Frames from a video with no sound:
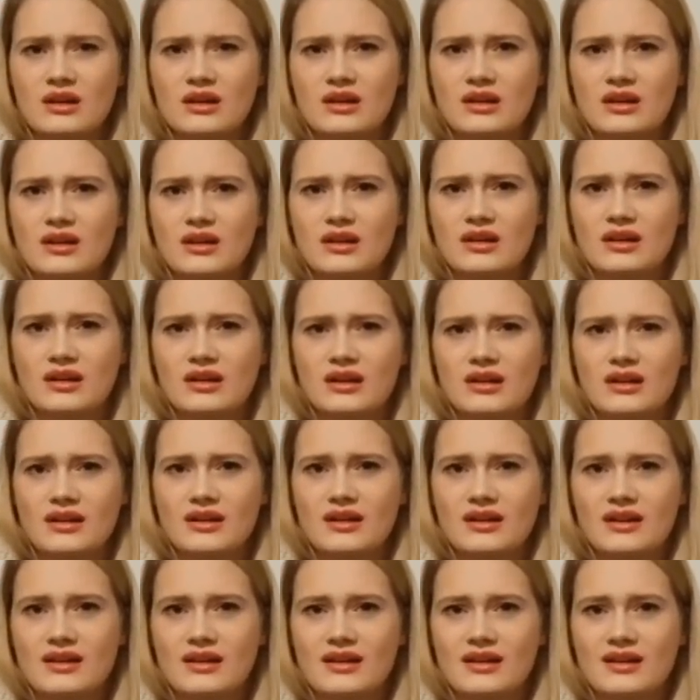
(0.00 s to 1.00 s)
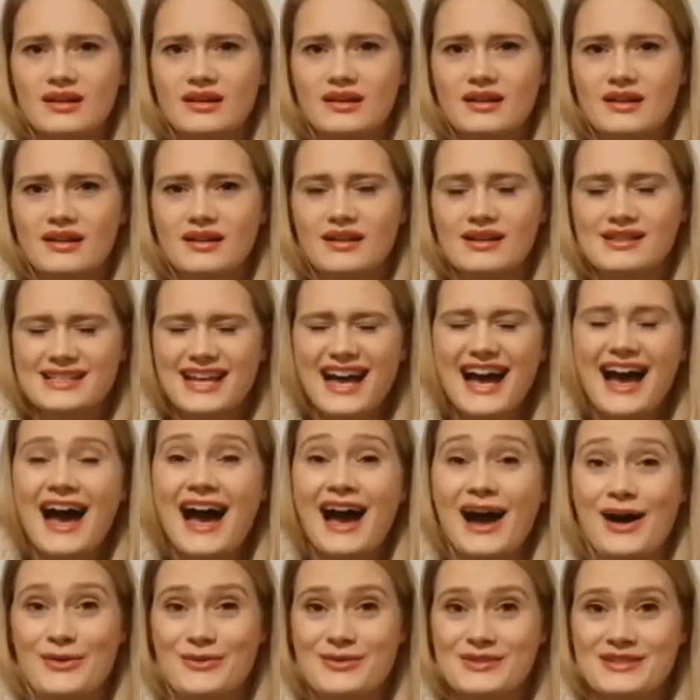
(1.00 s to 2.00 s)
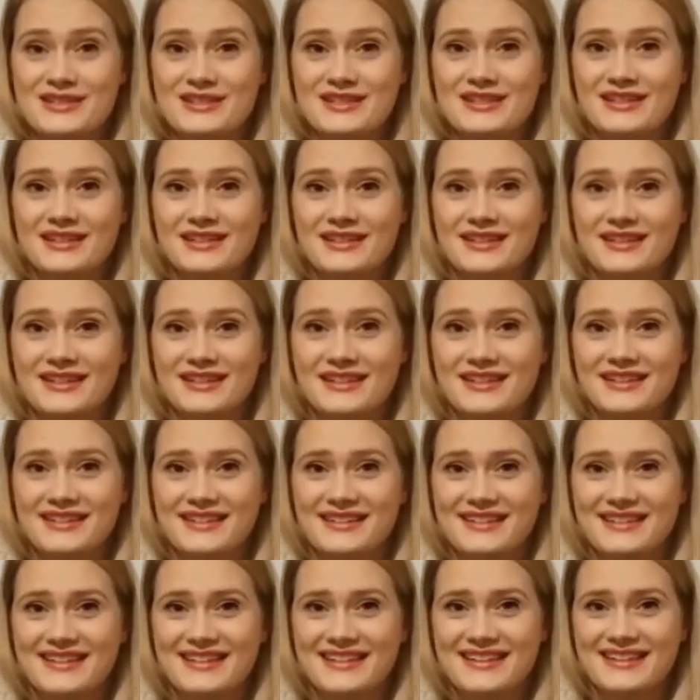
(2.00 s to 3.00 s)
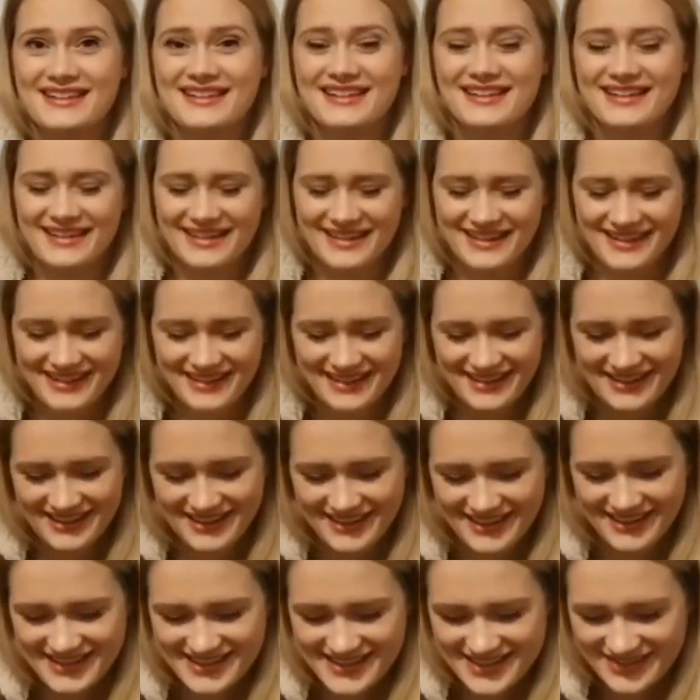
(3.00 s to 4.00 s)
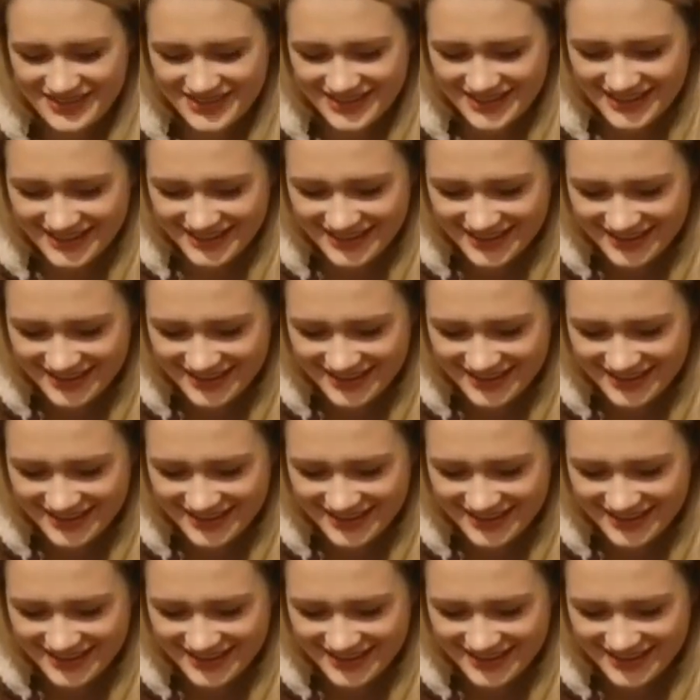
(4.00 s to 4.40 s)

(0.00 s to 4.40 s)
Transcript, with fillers: I'm not saying anything. Is it a house? It is a house. Let's have a look.